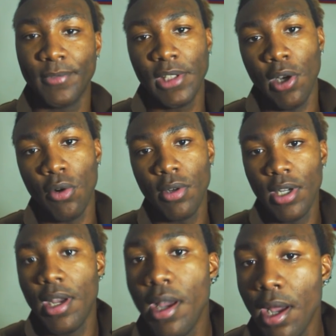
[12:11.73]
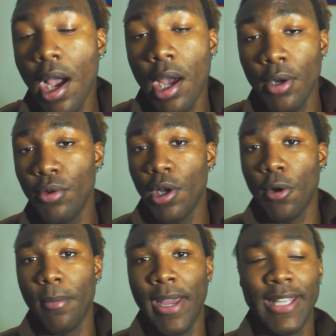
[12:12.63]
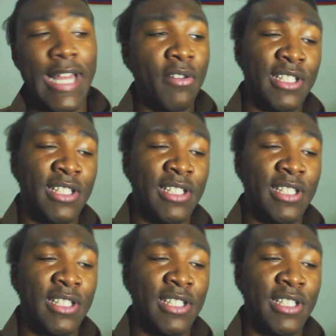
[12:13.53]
So, I don't know, man.